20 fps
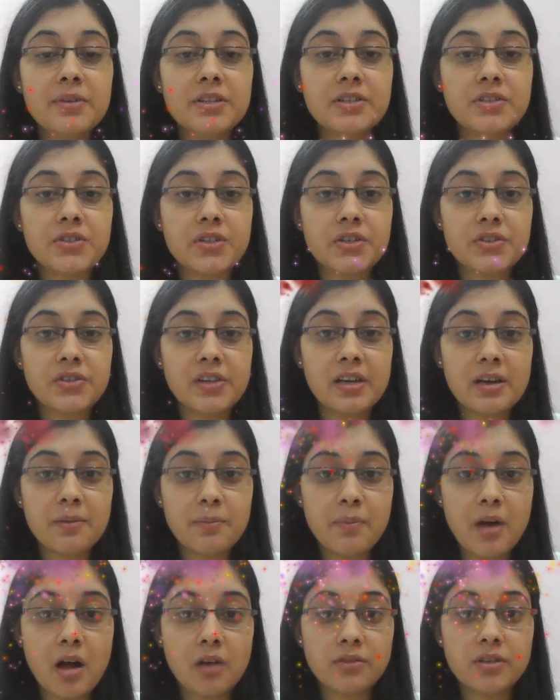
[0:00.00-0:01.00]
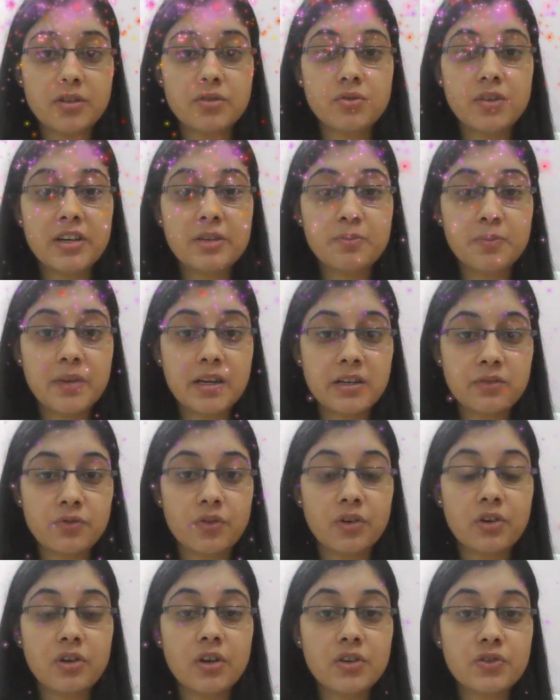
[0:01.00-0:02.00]
discussing about the treatment
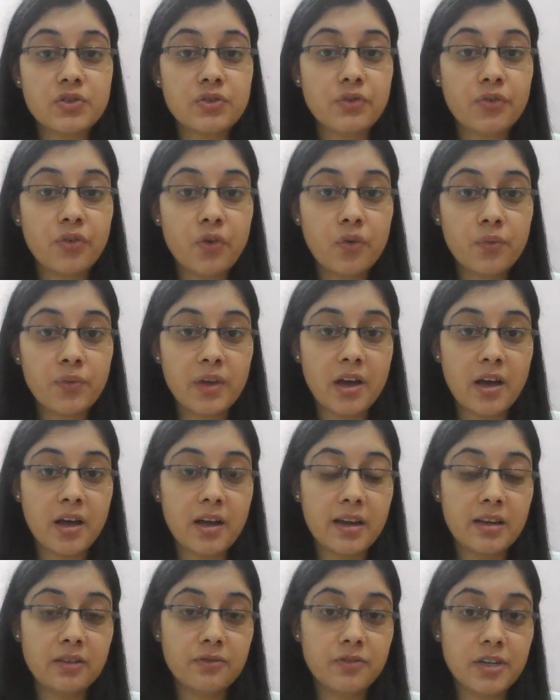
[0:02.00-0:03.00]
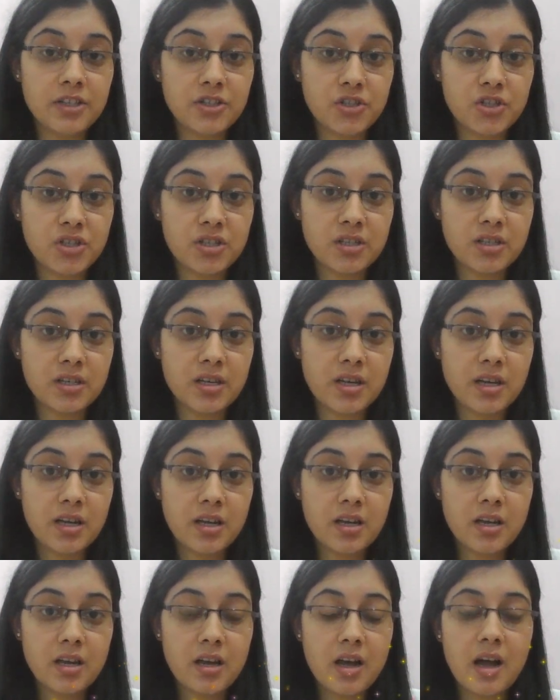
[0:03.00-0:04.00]
for claustrophobia, in which
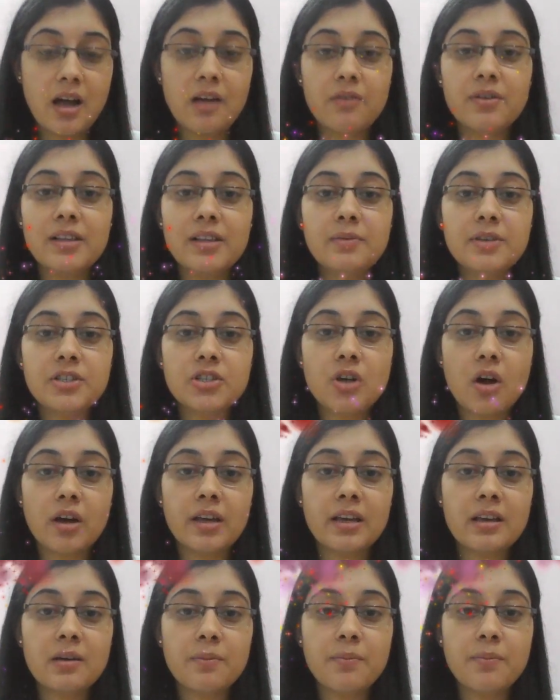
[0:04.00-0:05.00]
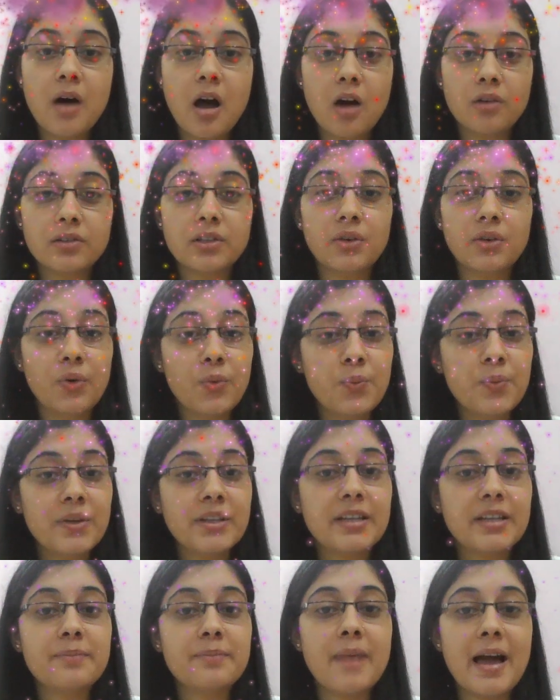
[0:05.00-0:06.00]
I will be talking about the
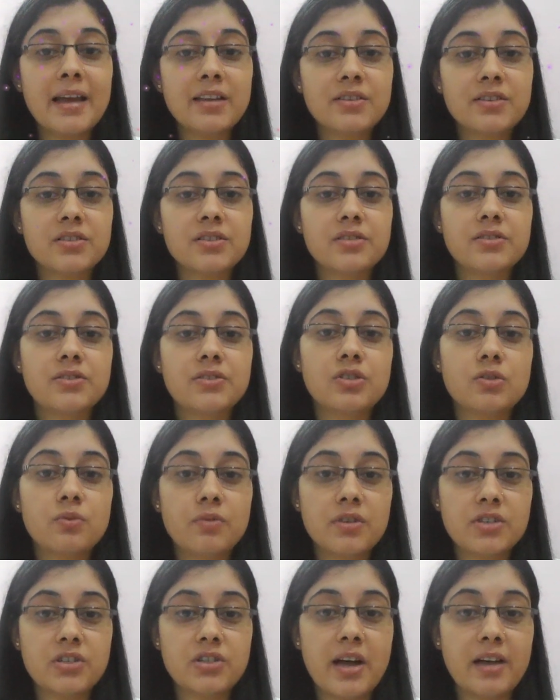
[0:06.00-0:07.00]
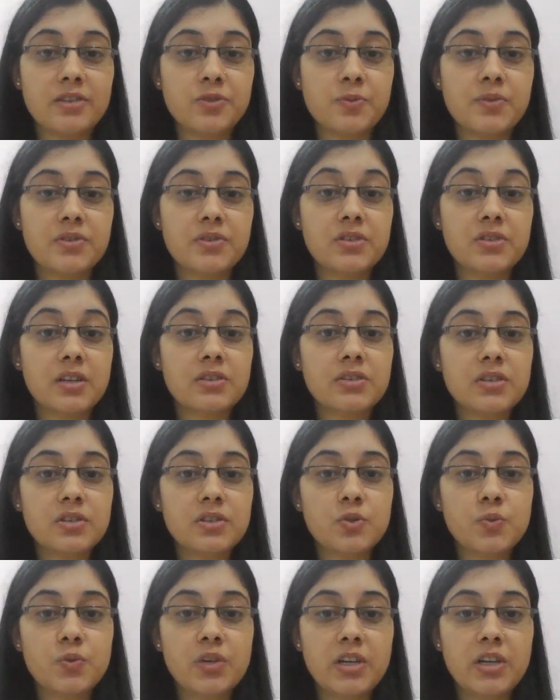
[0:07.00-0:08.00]
homeopathic medicines which has been
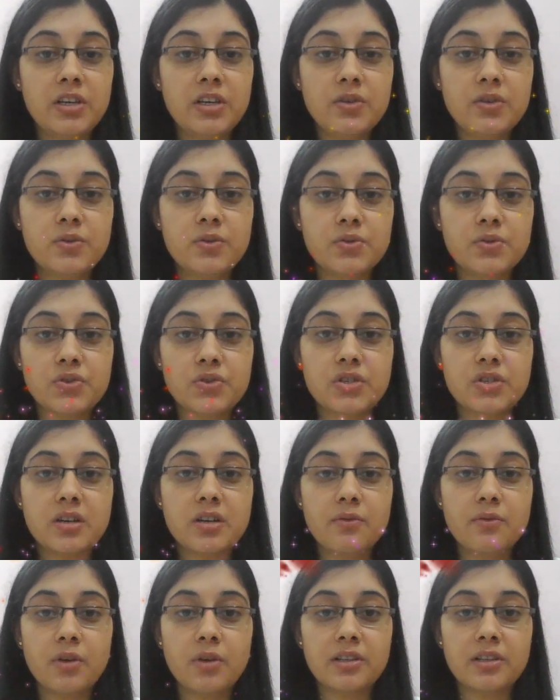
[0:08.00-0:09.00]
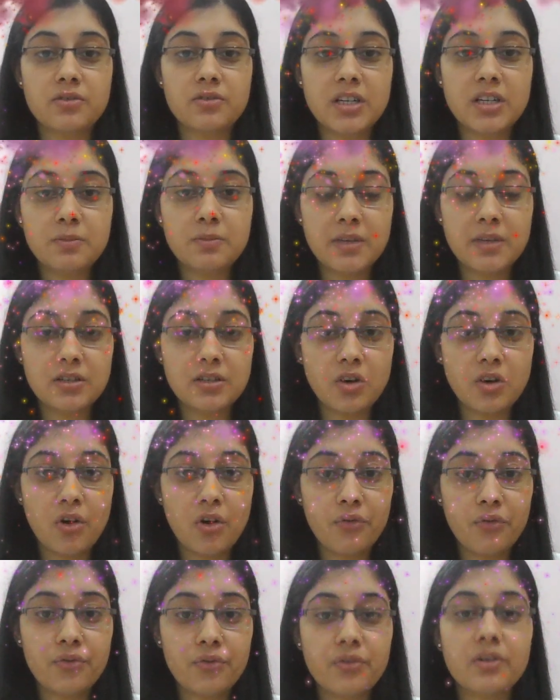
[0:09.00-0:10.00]
successfully used for the treatment
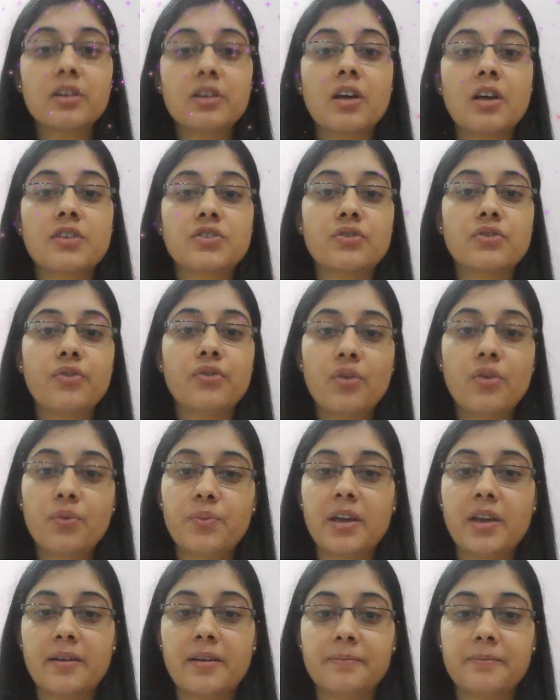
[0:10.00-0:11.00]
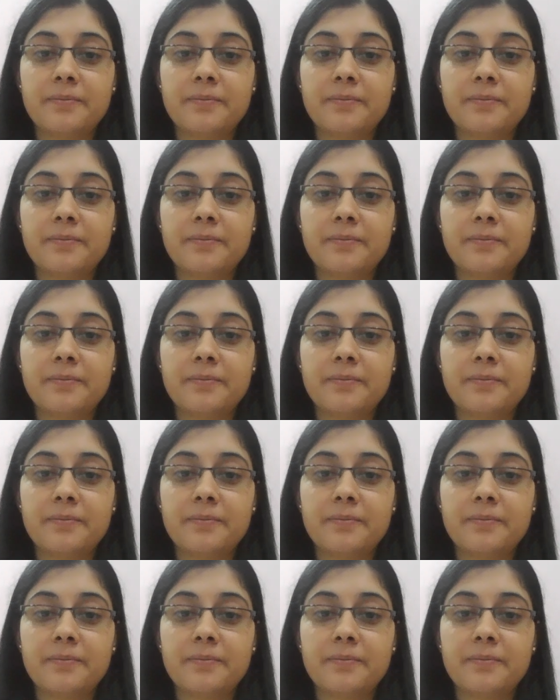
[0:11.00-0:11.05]
of claustrophobia.